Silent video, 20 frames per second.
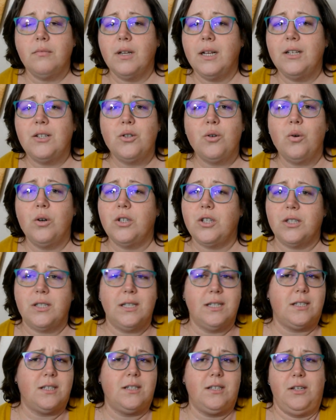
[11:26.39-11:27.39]
it's gorgeous.
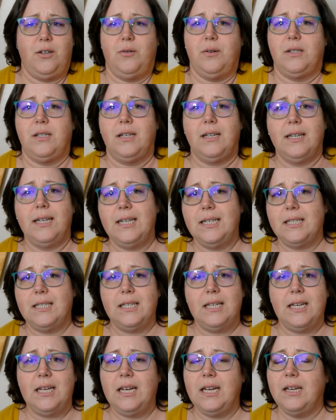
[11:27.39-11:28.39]
It's, you know, it's a
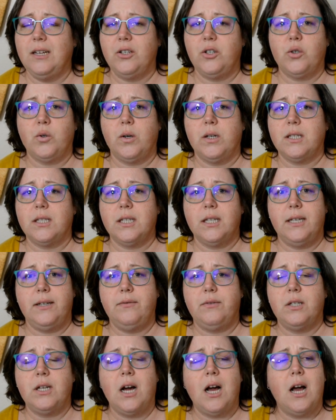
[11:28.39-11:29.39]
lacy short
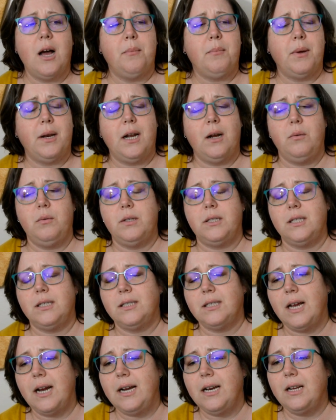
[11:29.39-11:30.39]
sleeve top, and I was
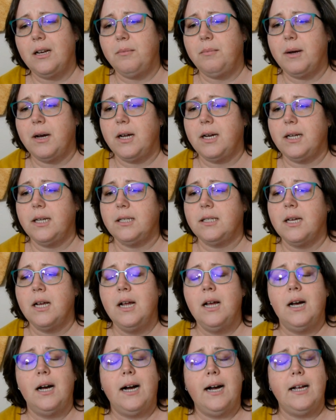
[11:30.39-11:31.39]
excited about it.
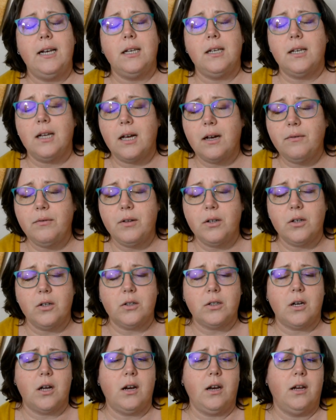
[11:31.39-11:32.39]
I love the
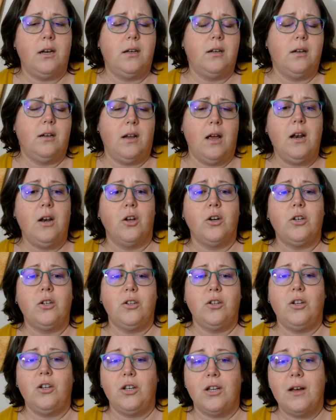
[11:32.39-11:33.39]
look on it. Love
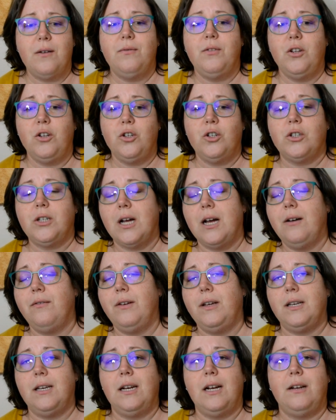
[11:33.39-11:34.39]
the look of
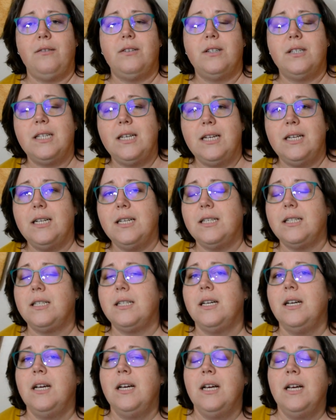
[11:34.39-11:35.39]
it, and I've seen it
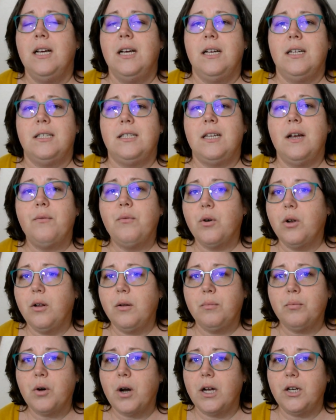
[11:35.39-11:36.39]

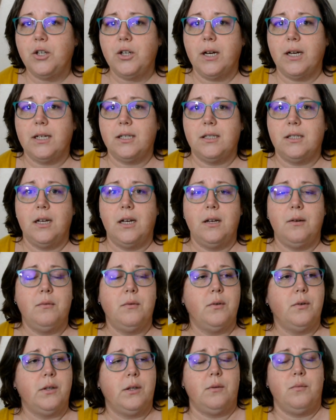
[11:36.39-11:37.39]
several projects done
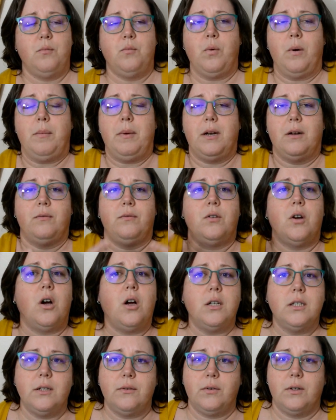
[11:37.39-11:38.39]
with women of
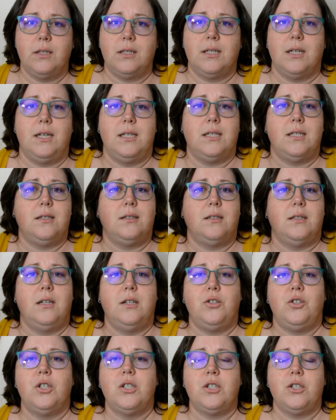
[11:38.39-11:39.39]
all different sizes, and
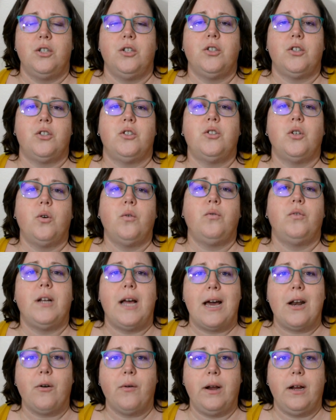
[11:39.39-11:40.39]
it just looks so
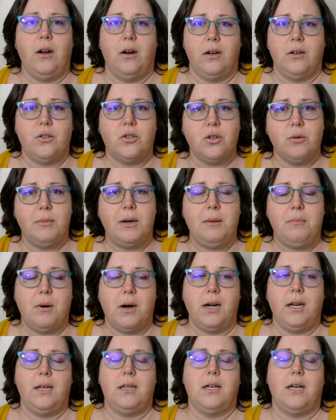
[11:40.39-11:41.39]
flattering on so many
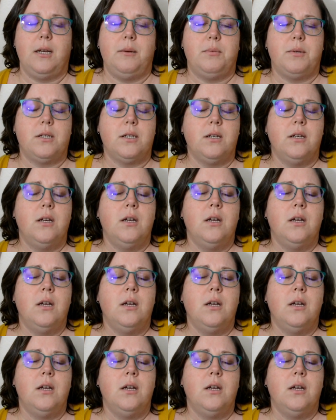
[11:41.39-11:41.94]
body types.